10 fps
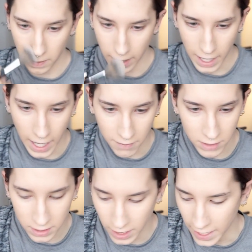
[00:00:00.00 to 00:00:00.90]
I
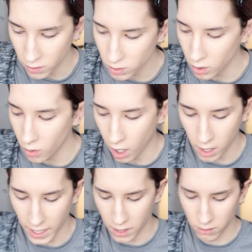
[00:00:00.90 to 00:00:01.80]
don't go all
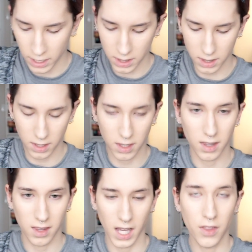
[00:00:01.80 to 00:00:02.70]
out like
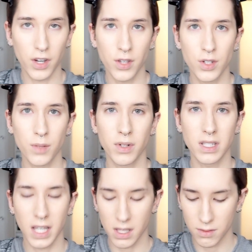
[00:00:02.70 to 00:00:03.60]
the other YouTubers
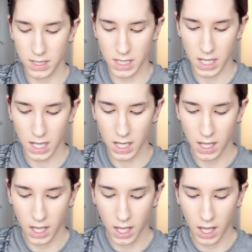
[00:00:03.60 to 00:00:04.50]
that you see.
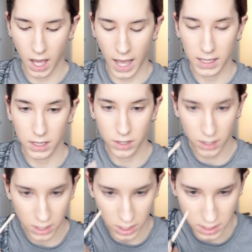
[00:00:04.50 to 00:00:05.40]
I
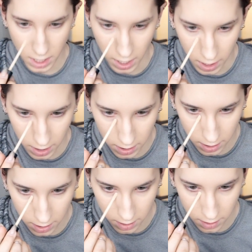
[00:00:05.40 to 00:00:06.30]
literally just kind
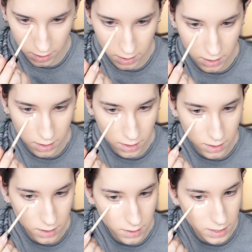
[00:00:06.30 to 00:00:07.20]

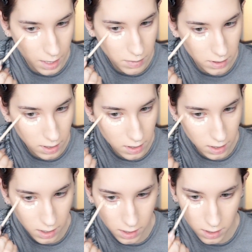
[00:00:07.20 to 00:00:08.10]
of dab it like
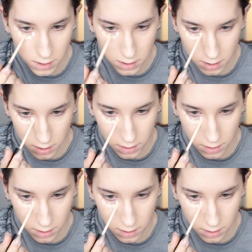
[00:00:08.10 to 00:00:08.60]
this.